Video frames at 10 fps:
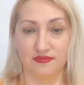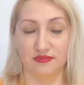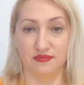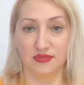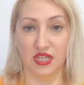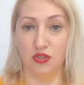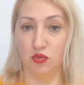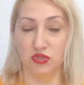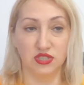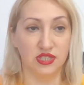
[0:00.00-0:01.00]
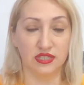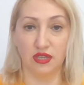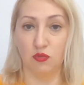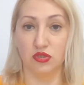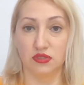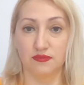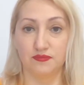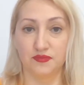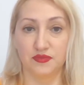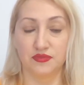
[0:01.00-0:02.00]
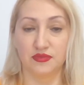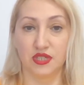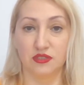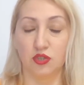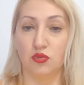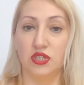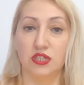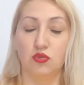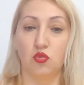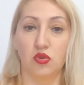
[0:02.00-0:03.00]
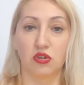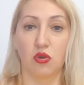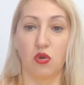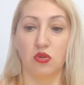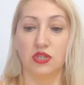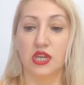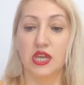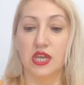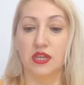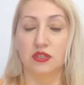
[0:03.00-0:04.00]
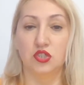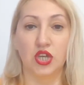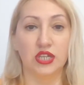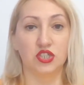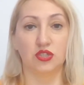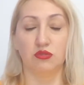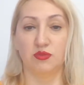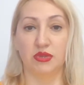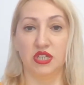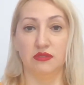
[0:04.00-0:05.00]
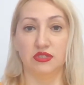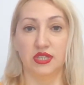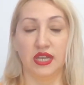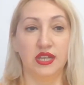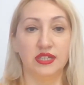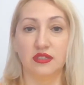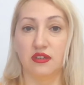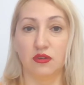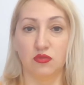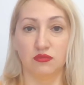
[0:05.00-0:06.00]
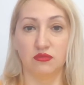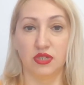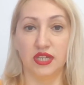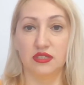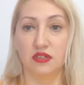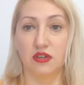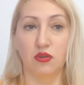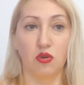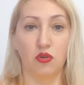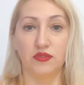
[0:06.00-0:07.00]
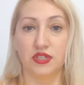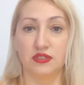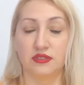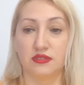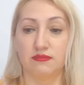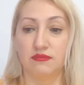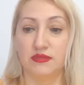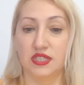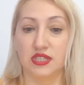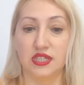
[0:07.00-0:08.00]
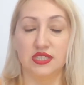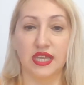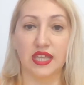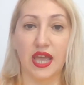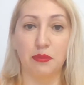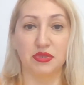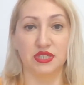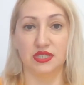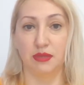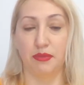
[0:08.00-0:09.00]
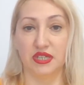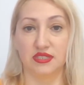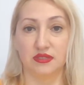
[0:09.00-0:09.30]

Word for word: And you will see that they won't. So you need to work on, challenge those beliefs and let go. Let go of the things that happened in the past.